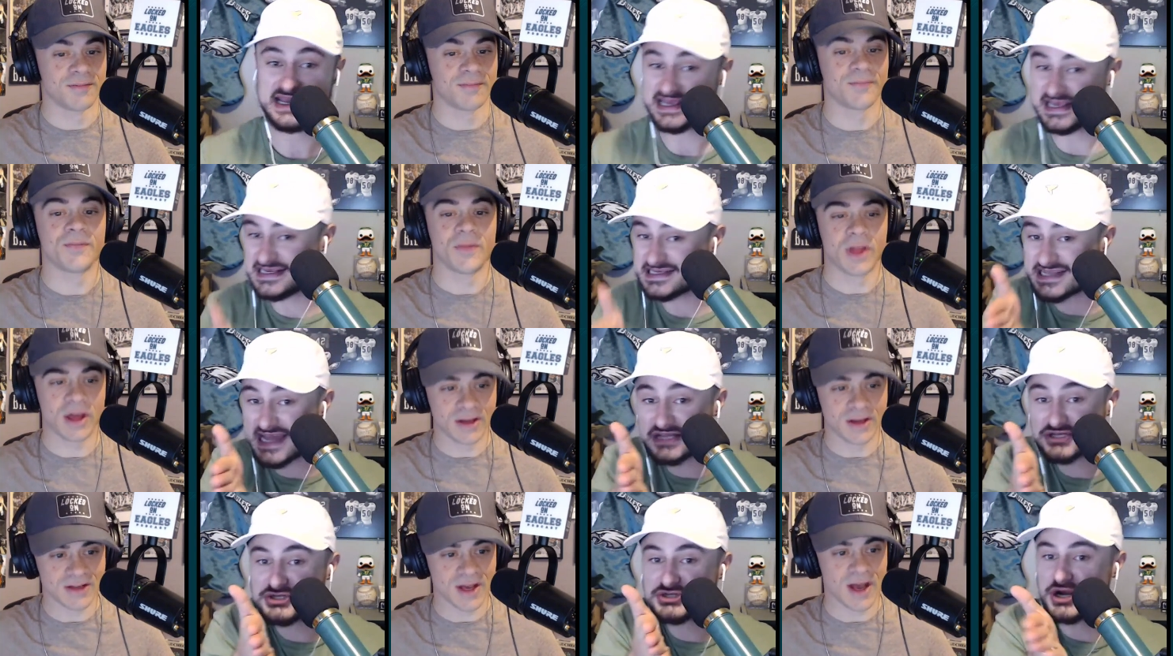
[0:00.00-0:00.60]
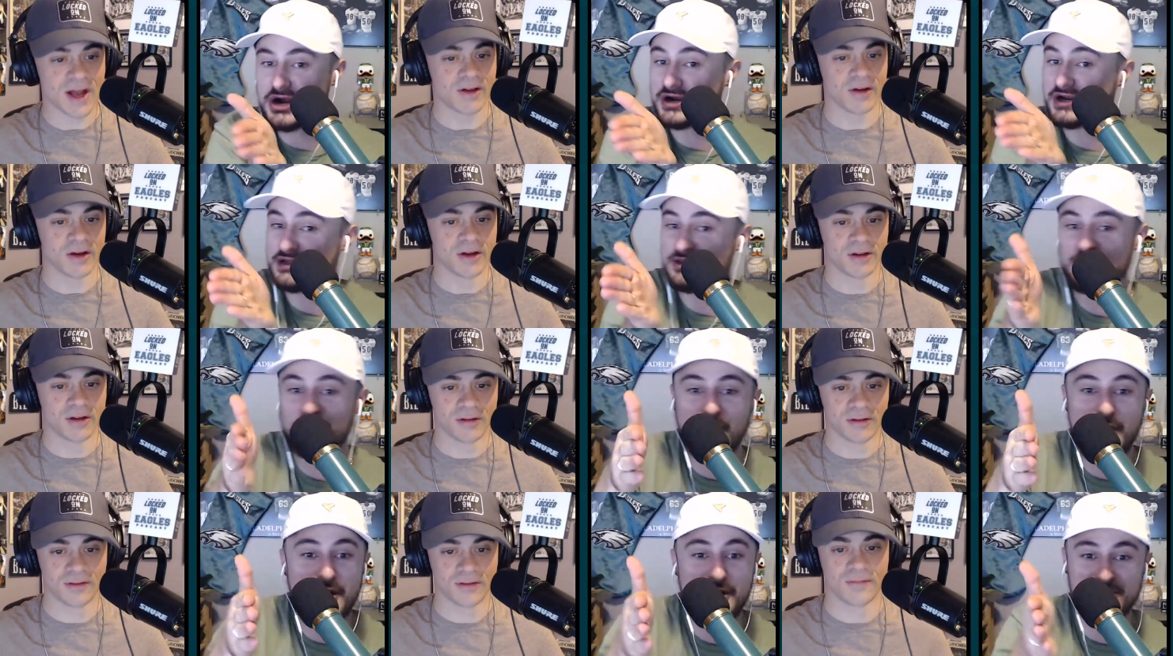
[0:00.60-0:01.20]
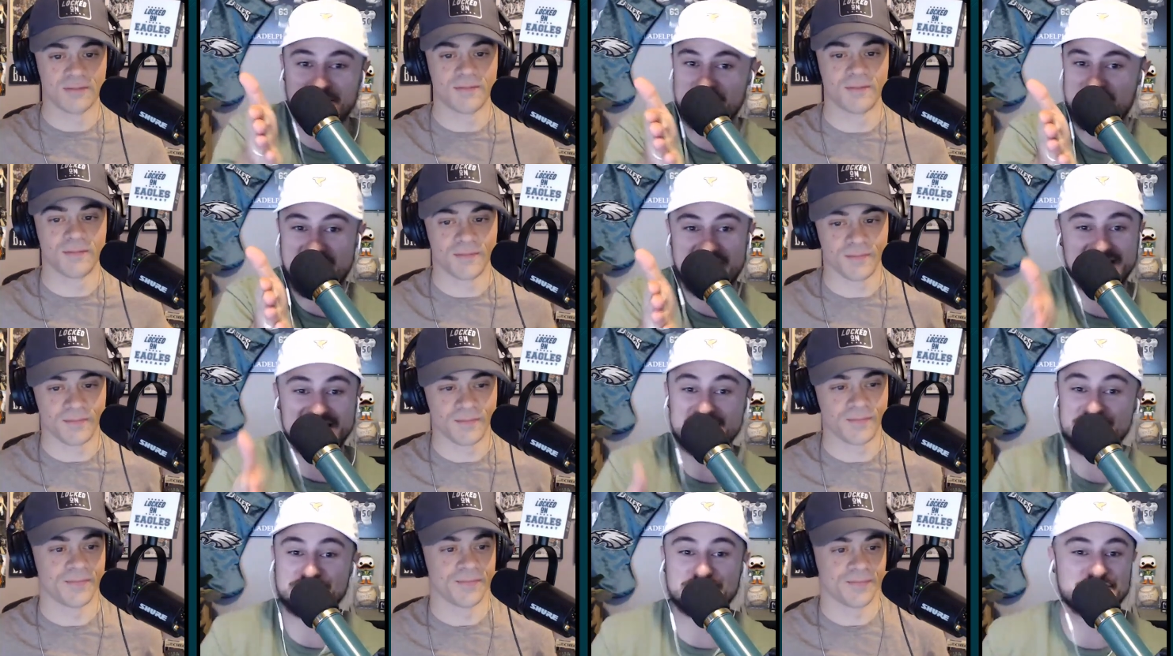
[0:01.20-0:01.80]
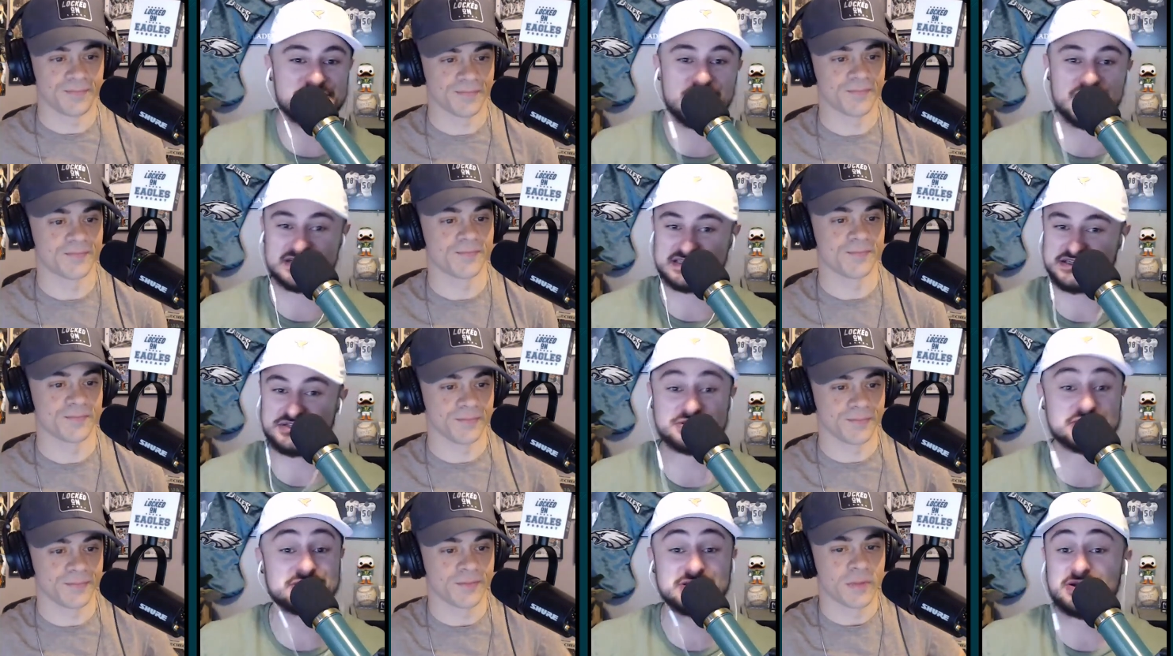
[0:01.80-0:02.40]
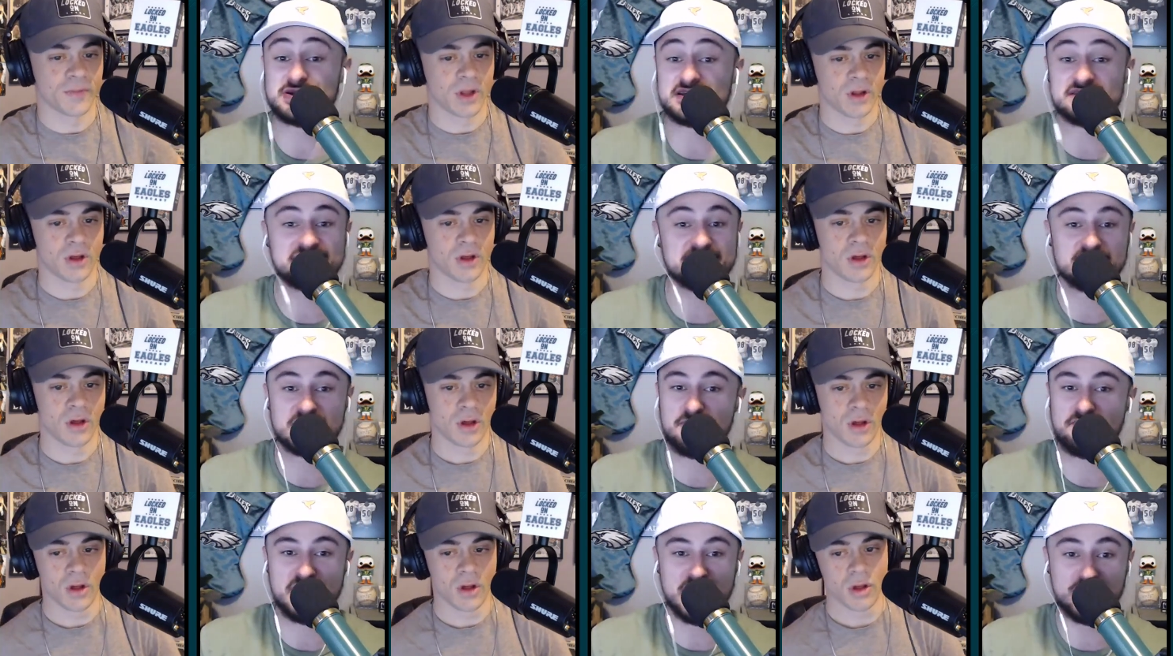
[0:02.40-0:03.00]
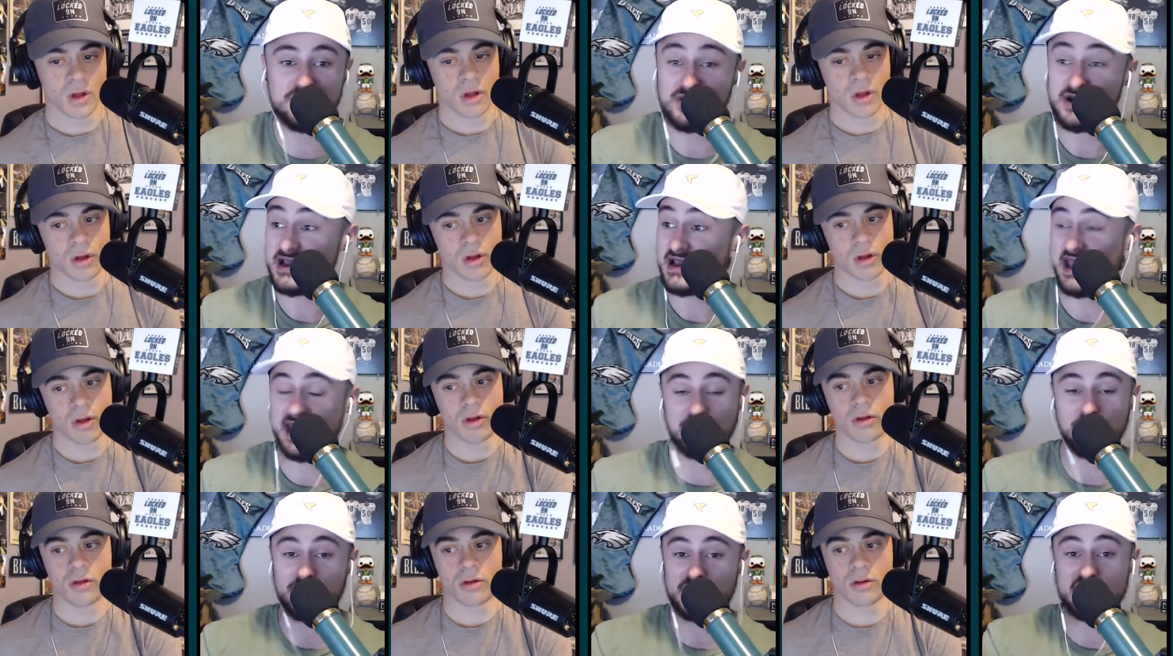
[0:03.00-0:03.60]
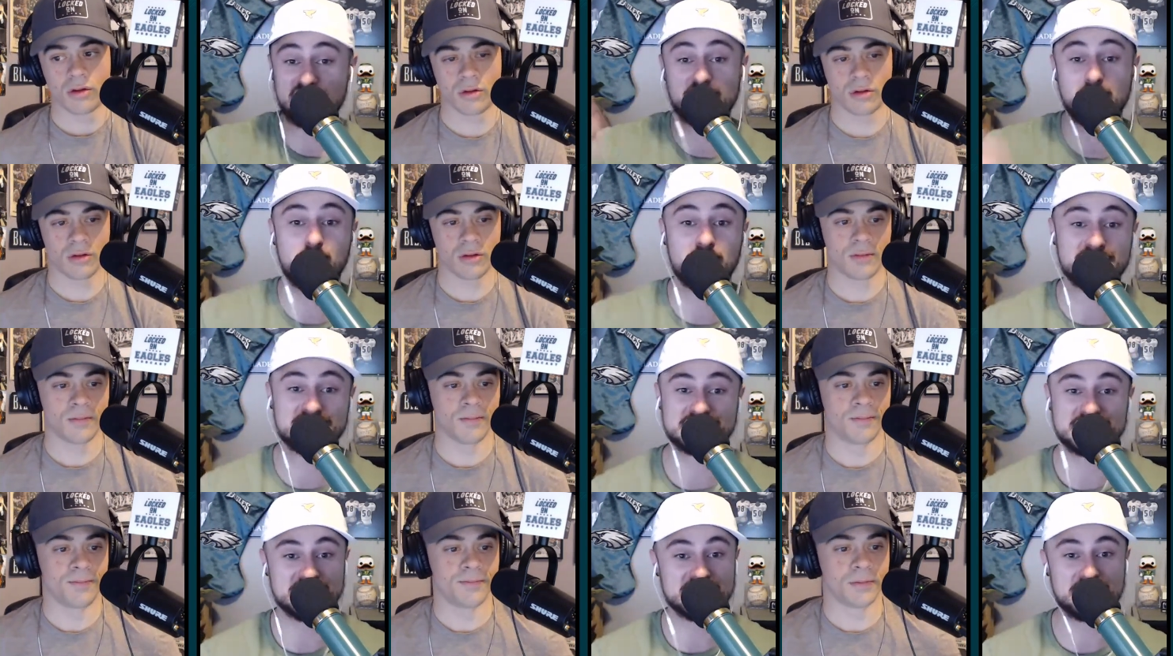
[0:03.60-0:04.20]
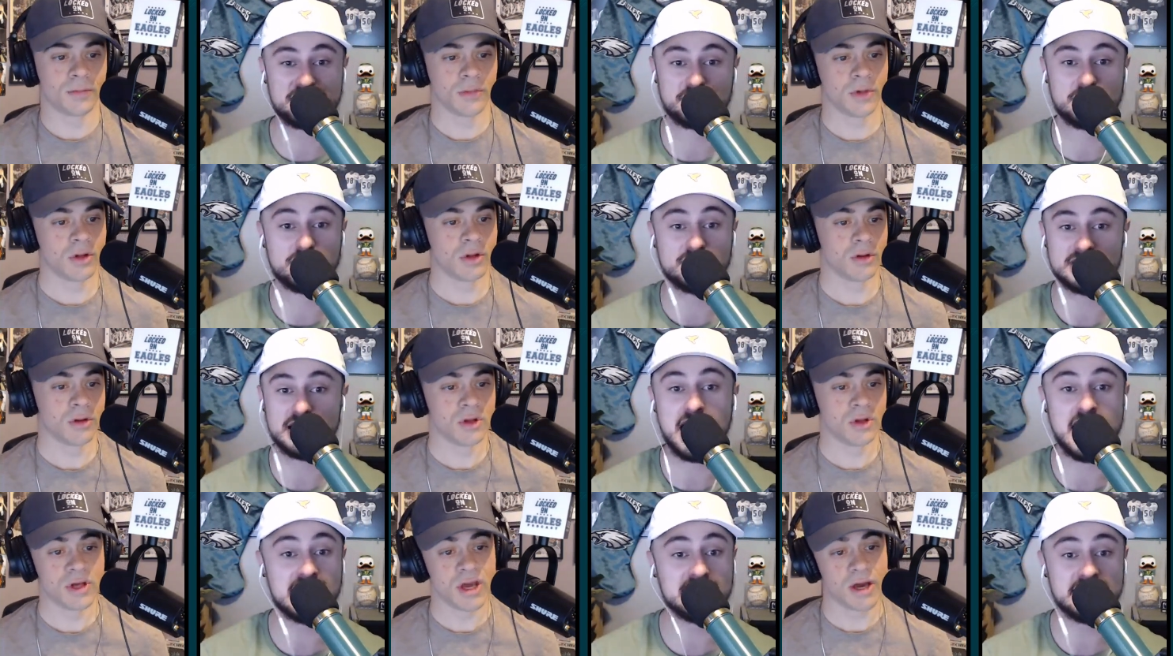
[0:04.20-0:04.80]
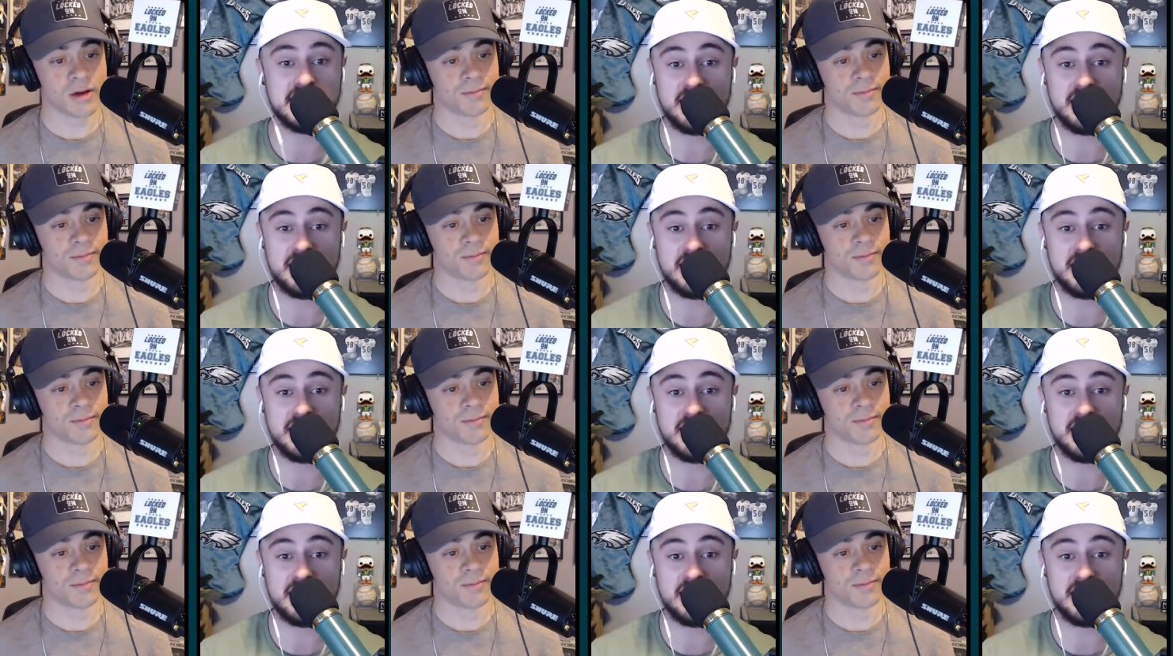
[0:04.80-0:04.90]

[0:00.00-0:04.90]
Speaker 1: he's that shark in the water, man. He's Jaws. He's just looking for a boat, and whatever one is going to throw a line yeah.